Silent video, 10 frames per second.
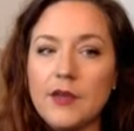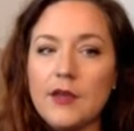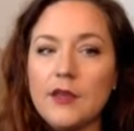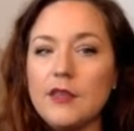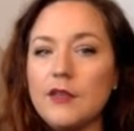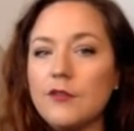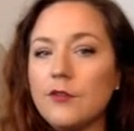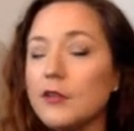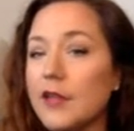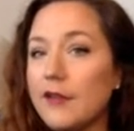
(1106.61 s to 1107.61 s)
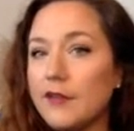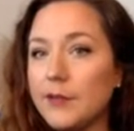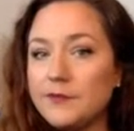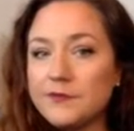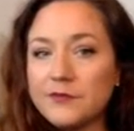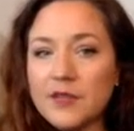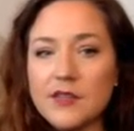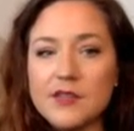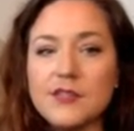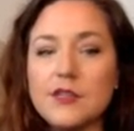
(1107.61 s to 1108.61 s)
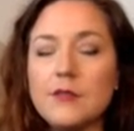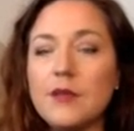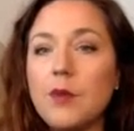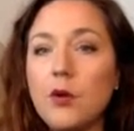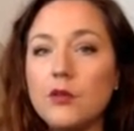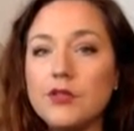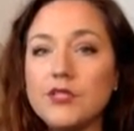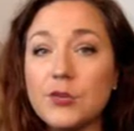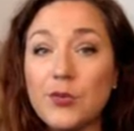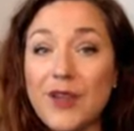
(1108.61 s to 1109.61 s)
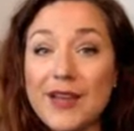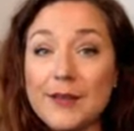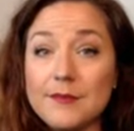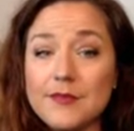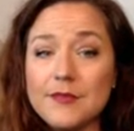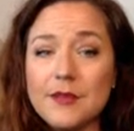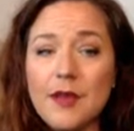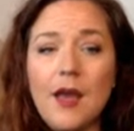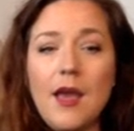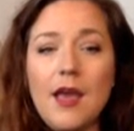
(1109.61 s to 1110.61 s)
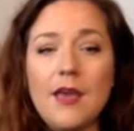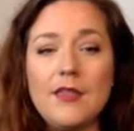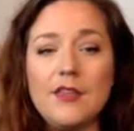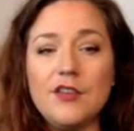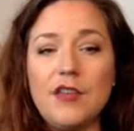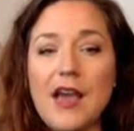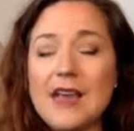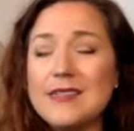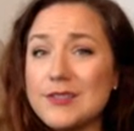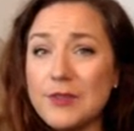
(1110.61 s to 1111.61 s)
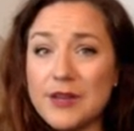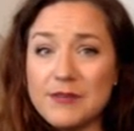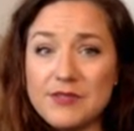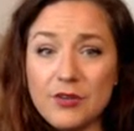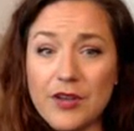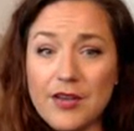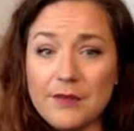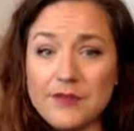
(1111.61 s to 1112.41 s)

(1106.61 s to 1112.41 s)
Then for 11, this is going to be moles to grams. And then your last is grams to grams.